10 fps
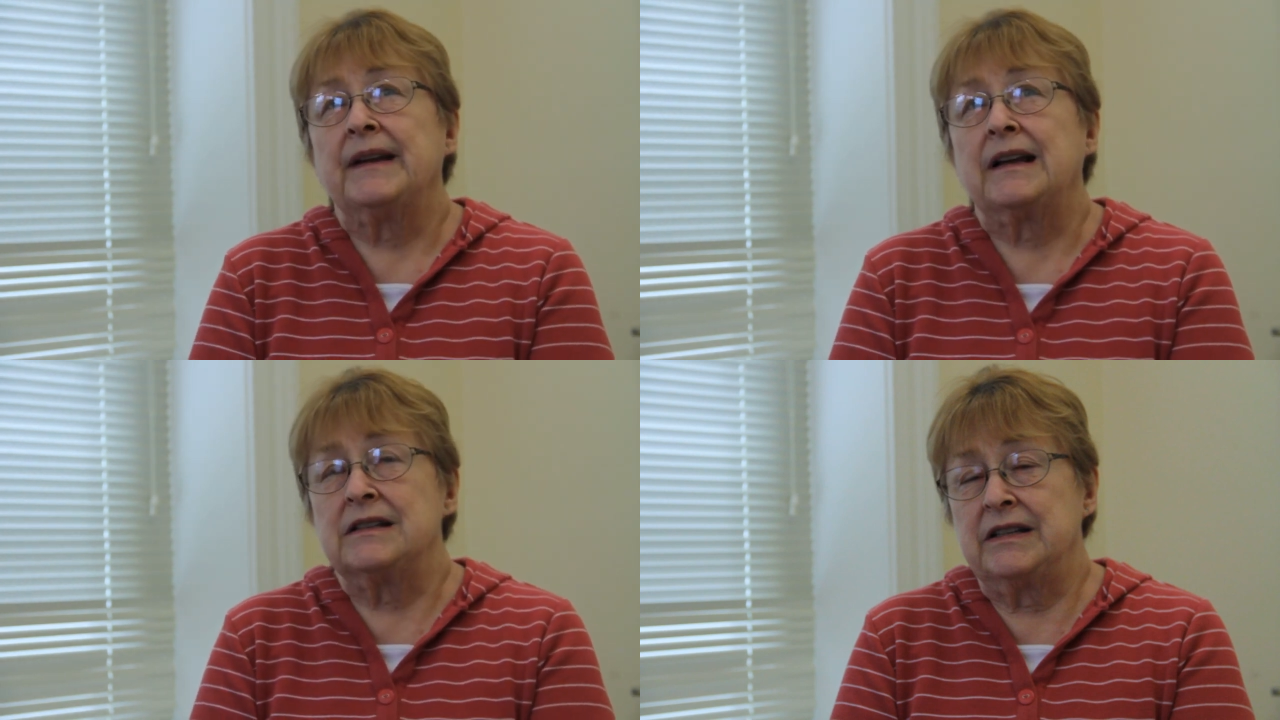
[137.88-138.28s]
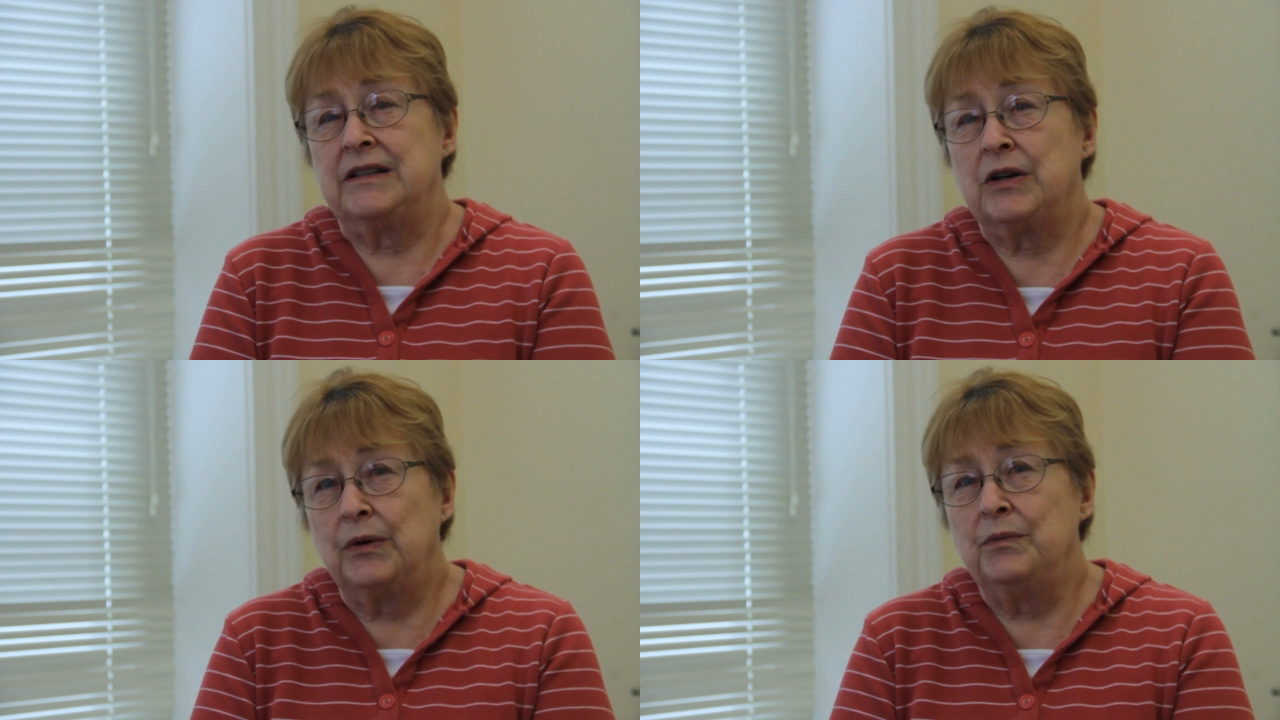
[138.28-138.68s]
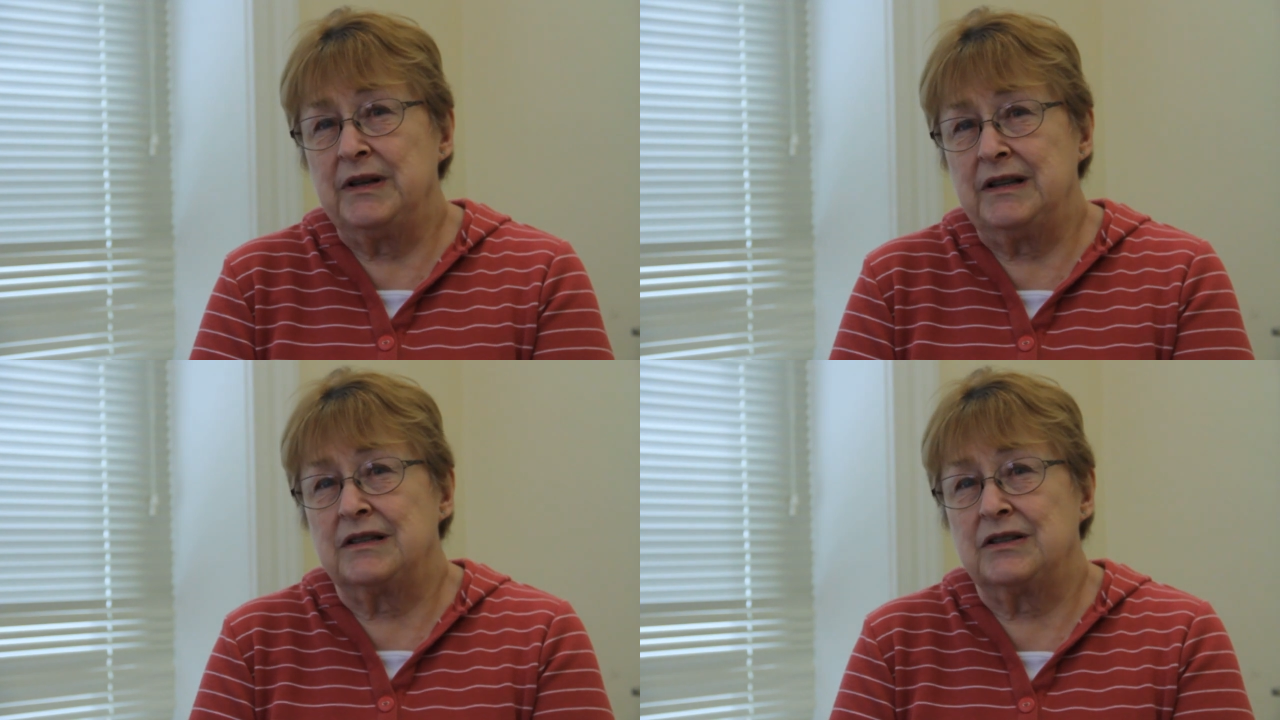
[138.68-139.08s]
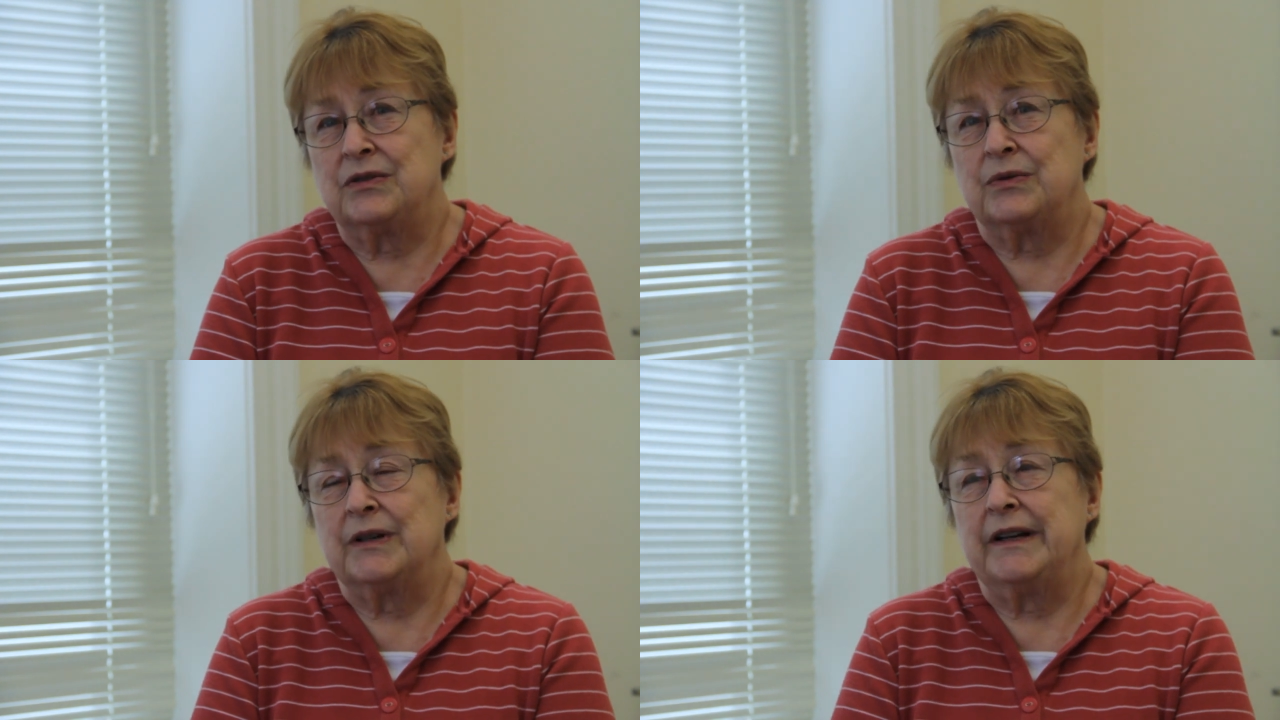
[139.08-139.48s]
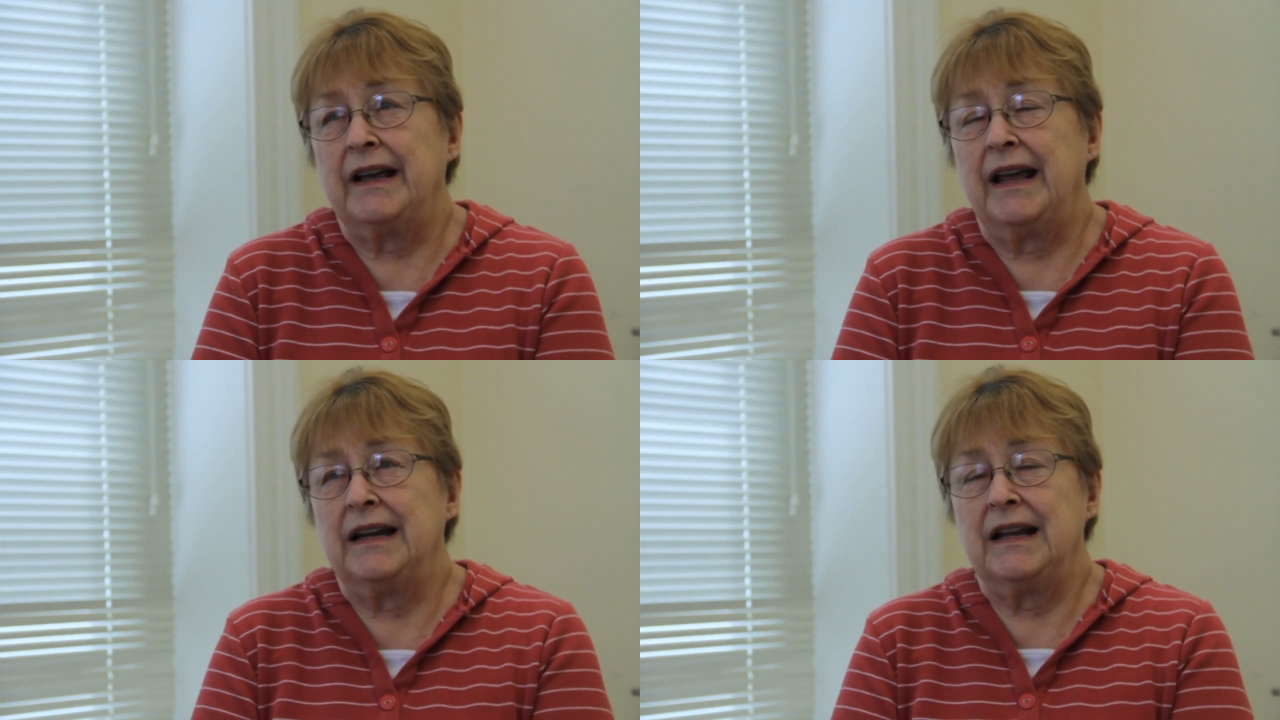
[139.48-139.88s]
because he told me this story,
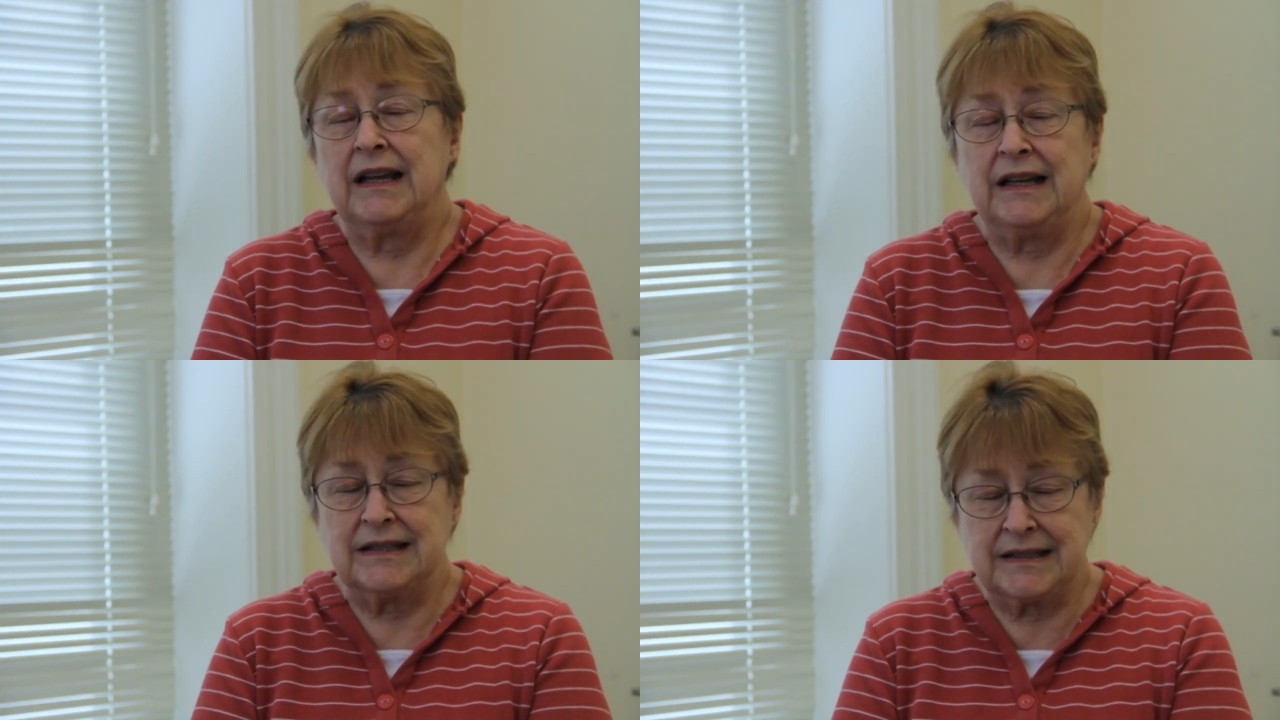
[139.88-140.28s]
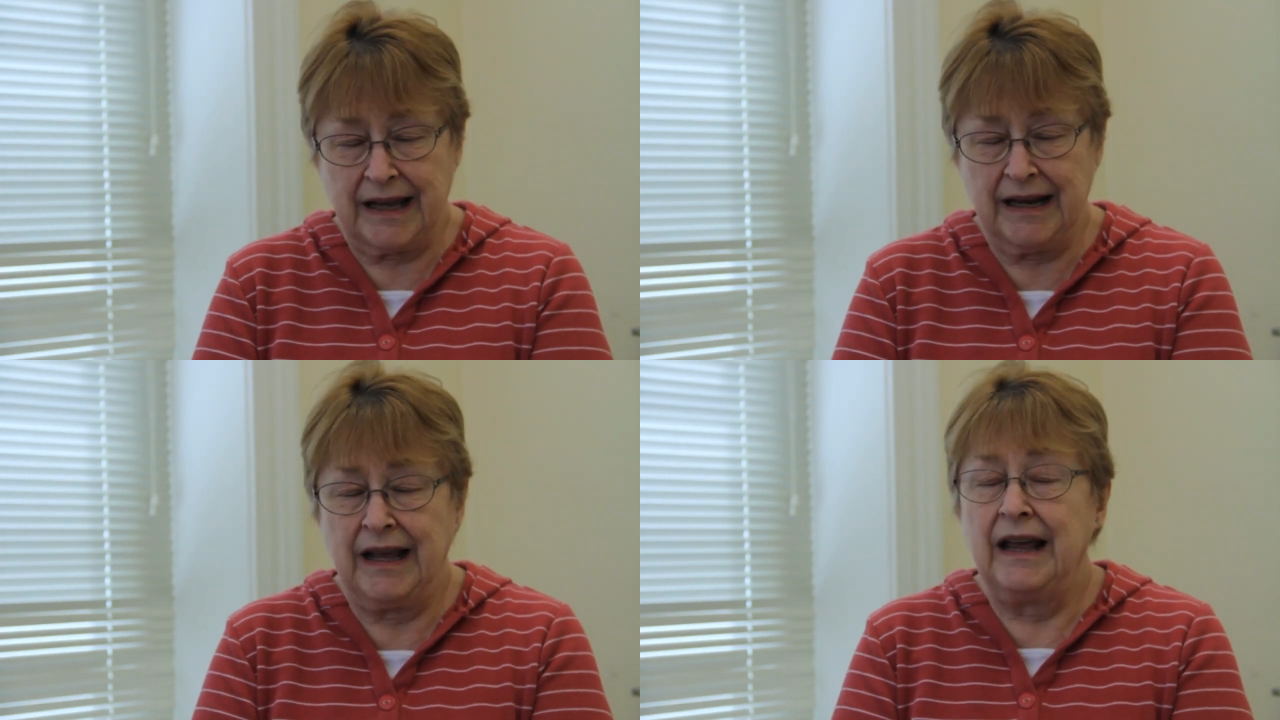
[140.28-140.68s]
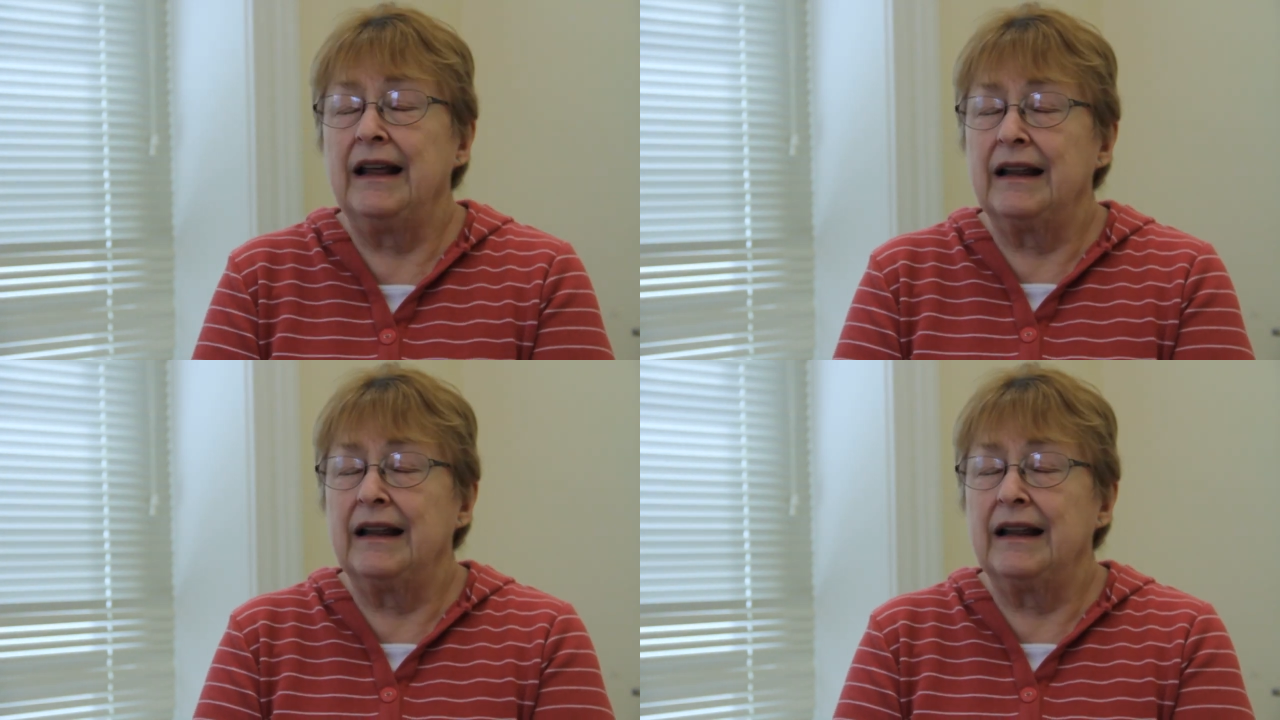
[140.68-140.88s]
and he said